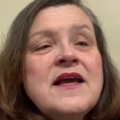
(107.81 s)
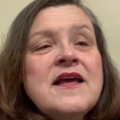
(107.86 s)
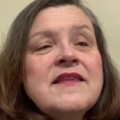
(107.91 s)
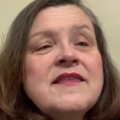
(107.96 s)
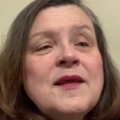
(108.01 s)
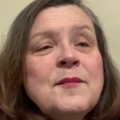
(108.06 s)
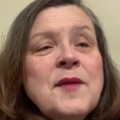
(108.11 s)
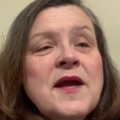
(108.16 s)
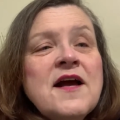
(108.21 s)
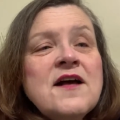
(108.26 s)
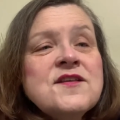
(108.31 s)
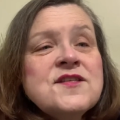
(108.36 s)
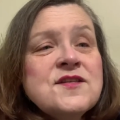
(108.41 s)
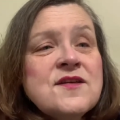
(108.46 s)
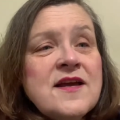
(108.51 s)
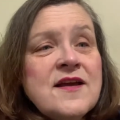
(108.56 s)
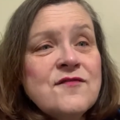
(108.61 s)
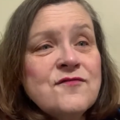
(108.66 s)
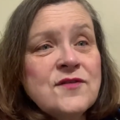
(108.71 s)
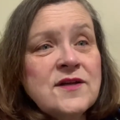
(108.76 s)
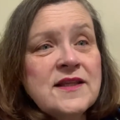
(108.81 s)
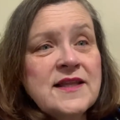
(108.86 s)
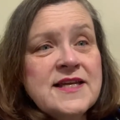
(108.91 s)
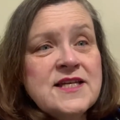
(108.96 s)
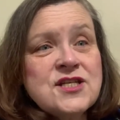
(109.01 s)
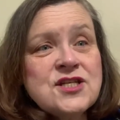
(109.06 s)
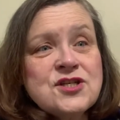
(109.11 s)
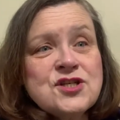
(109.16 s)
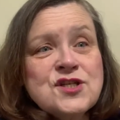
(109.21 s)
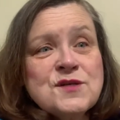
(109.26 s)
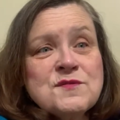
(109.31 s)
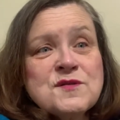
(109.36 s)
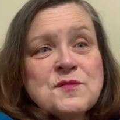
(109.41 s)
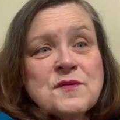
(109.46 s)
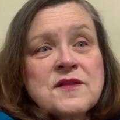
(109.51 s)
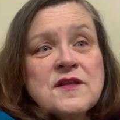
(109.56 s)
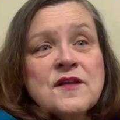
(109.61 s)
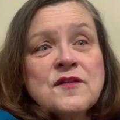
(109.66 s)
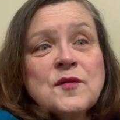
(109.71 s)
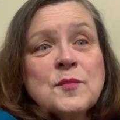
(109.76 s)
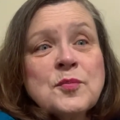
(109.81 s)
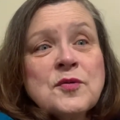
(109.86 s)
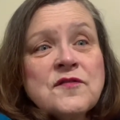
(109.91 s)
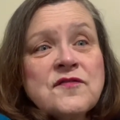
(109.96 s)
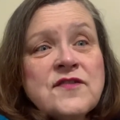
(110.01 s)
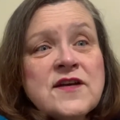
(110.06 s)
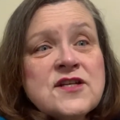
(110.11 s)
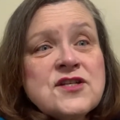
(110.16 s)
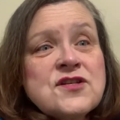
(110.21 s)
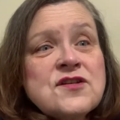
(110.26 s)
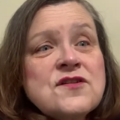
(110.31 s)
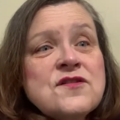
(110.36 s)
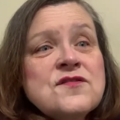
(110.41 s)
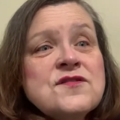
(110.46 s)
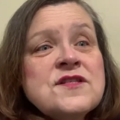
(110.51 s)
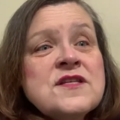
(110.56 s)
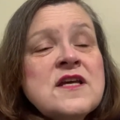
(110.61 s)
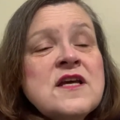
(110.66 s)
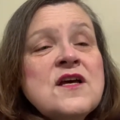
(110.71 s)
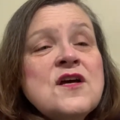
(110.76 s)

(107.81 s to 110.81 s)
They may also have relationships with other professionals